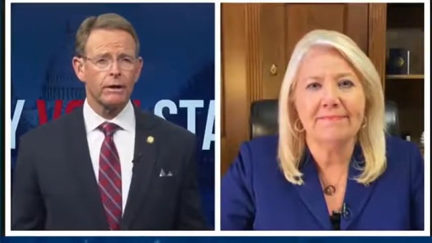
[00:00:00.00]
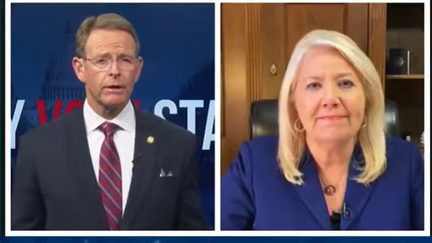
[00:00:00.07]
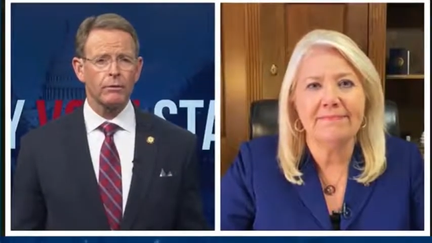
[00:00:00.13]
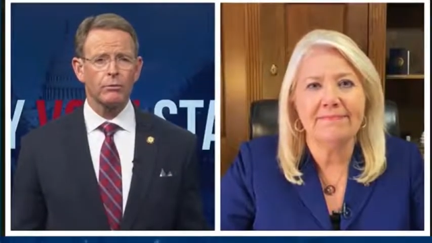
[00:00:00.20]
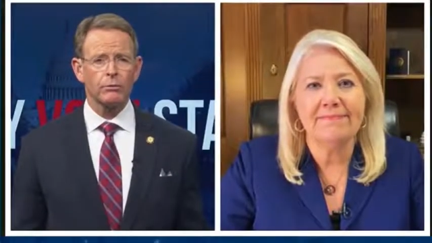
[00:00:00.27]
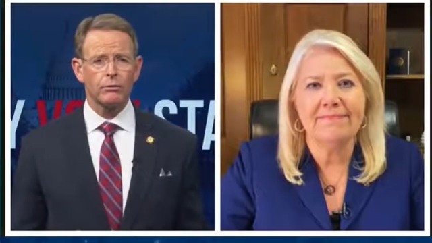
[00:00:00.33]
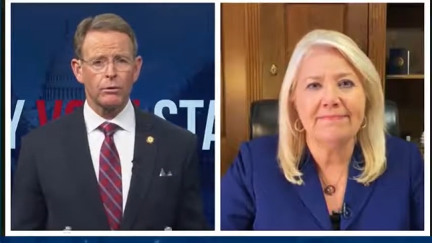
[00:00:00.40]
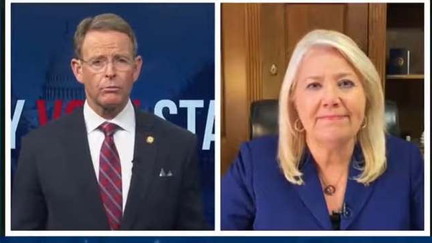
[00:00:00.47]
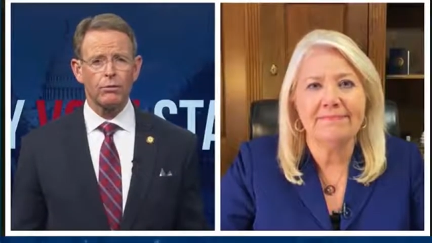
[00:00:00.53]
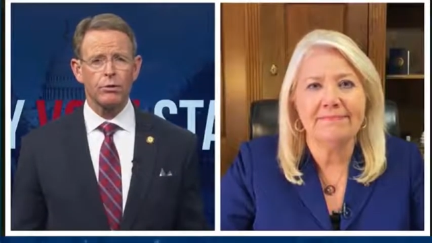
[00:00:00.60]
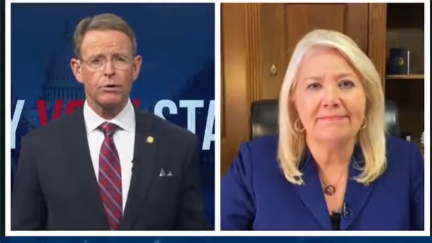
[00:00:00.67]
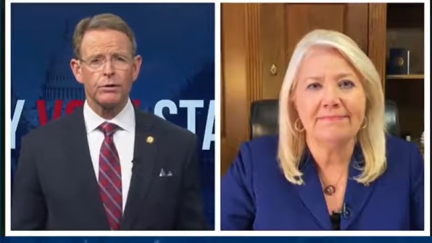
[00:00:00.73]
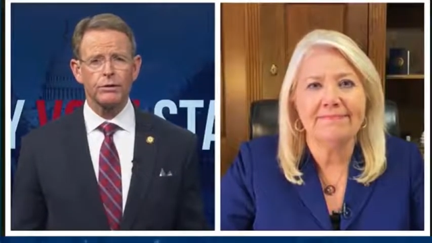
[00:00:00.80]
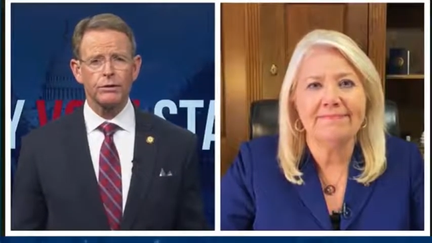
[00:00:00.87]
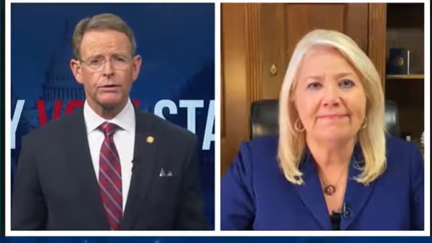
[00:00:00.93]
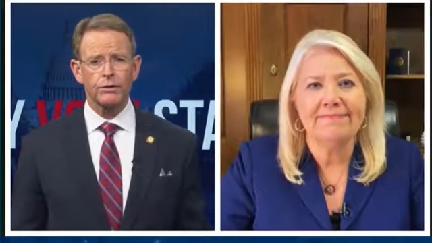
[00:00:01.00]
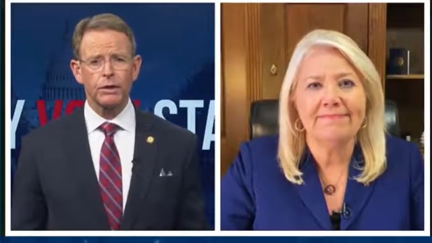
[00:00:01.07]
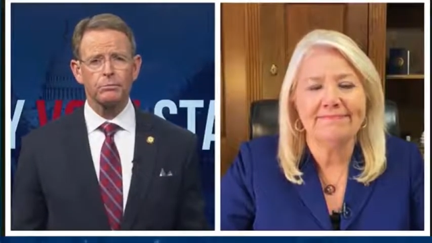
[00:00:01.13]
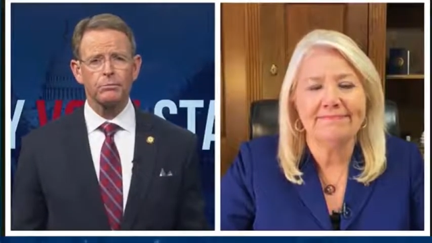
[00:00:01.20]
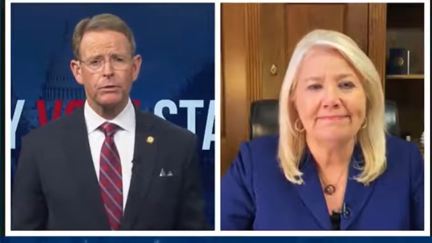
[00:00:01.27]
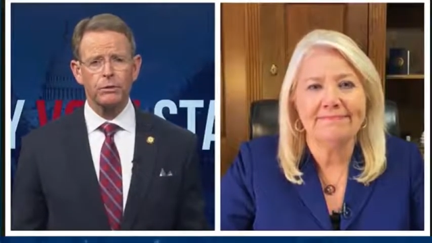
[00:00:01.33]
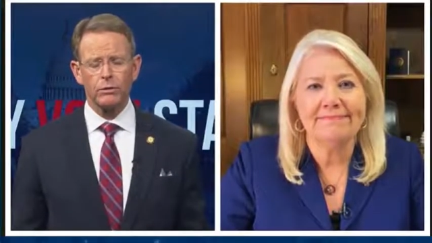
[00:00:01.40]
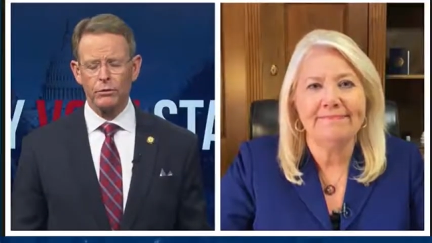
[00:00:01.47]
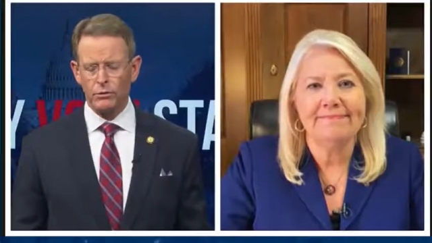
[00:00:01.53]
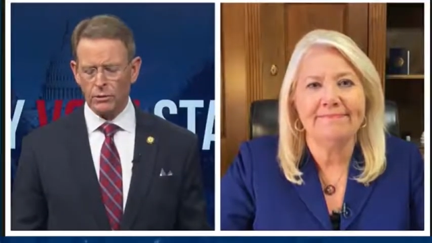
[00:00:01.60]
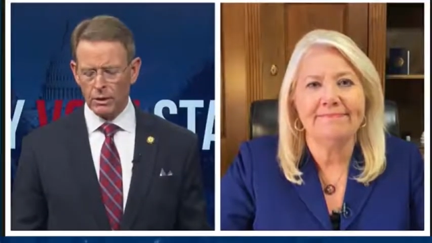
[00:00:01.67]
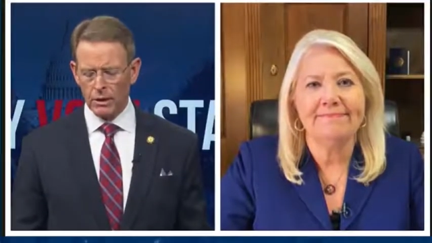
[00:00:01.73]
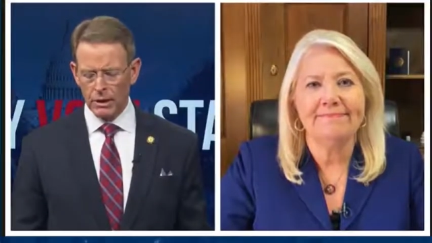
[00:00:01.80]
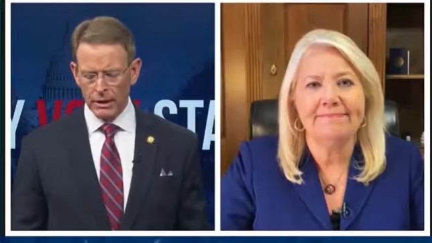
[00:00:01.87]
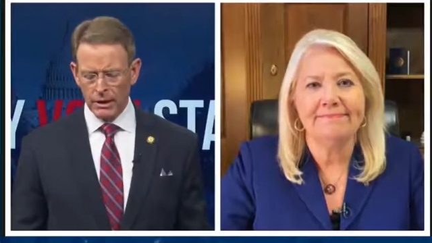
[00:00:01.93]
Speaker 1: They will do abortions up
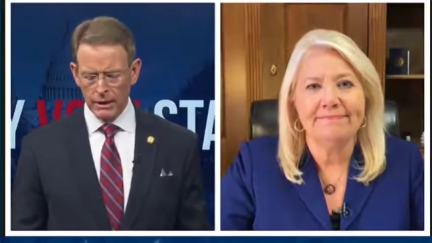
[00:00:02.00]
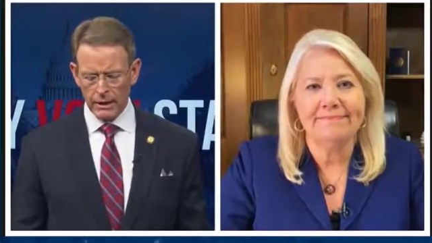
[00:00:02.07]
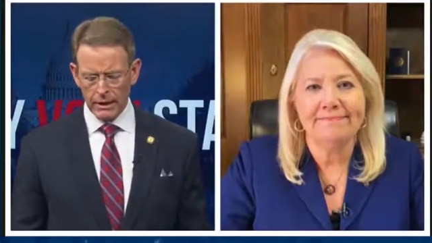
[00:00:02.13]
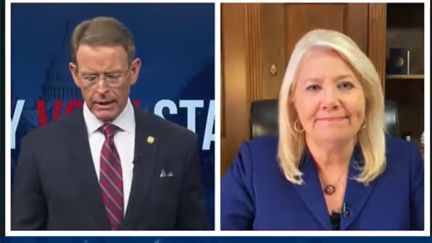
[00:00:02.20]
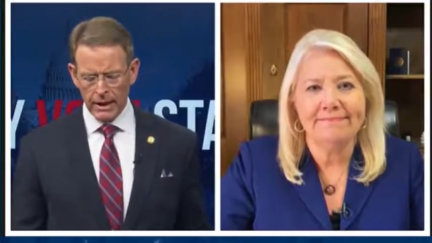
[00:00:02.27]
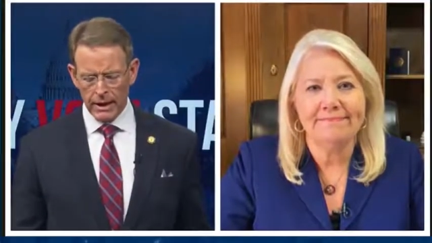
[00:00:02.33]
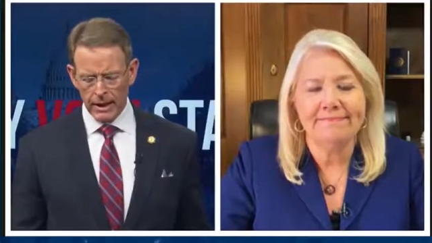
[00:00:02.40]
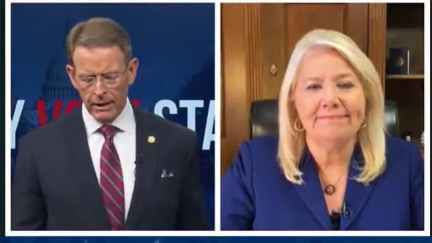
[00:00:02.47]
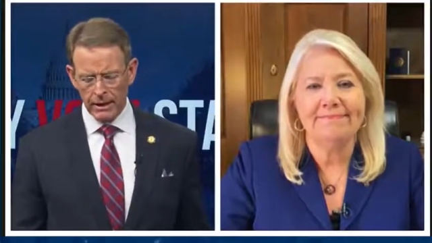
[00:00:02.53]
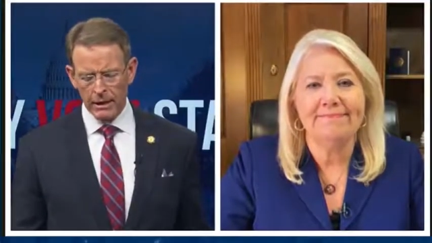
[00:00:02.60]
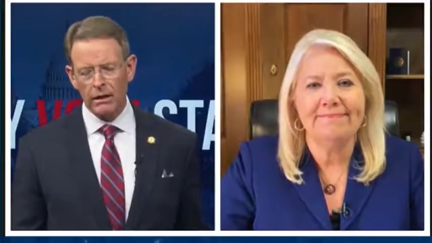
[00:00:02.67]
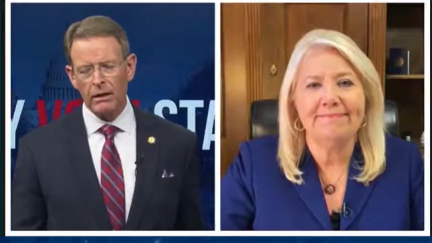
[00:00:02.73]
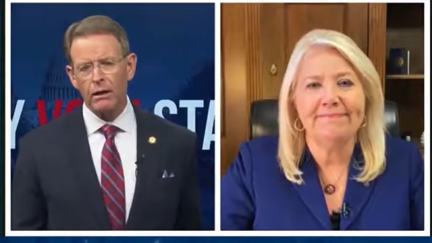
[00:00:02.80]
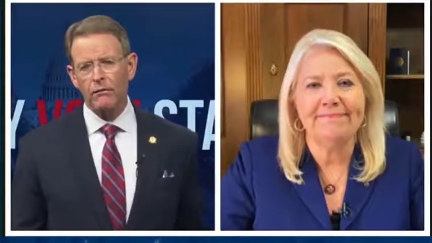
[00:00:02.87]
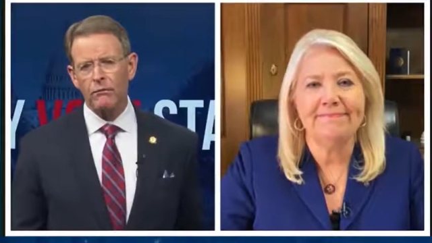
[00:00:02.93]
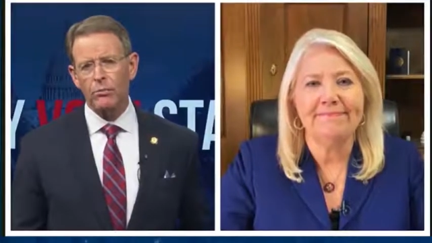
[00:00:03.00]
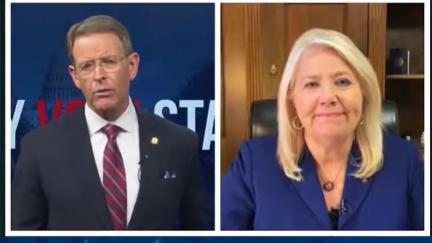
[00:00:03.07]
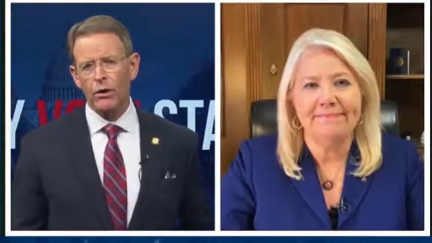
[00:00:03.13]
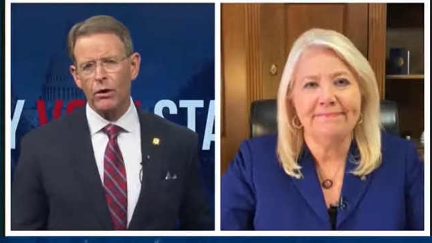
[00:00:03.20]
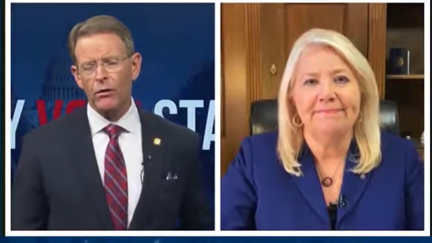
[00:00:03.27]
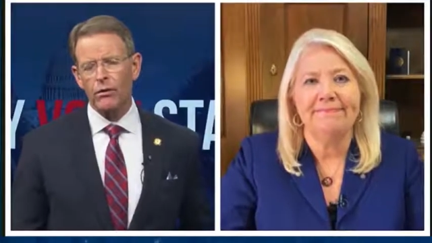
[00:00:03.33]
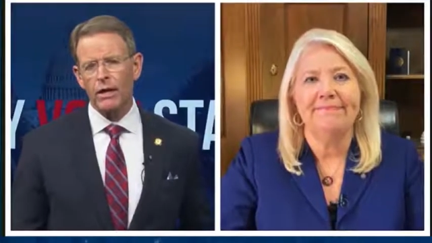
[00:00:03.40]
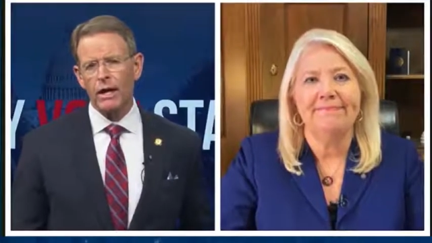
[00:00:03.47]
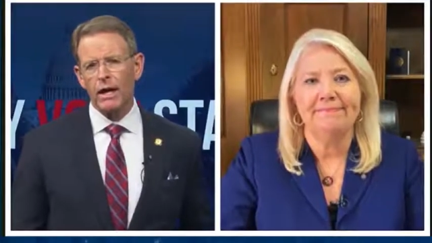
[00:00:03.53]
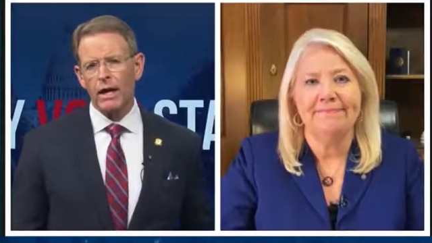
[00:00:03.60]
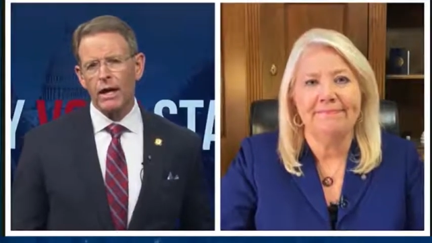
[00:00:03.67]
to the day of birth.